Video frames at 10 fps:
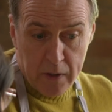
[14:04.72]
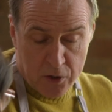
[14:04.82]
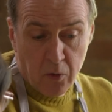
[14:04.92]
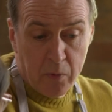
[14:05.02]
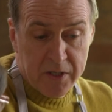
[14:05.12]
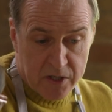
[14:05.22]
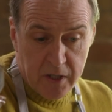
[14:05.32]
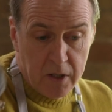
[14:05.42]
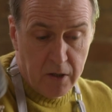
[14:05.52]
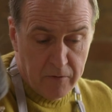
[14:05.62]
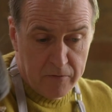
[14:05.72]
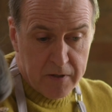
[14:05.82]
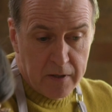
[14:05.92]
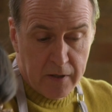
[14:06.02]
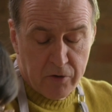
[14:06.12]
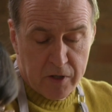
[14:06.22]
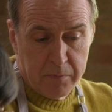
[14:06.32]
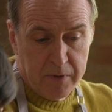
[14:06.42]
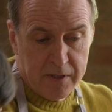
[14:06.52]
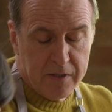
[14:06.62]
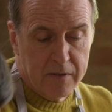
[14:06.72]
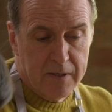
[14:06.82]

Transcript: It's always served at Christmas,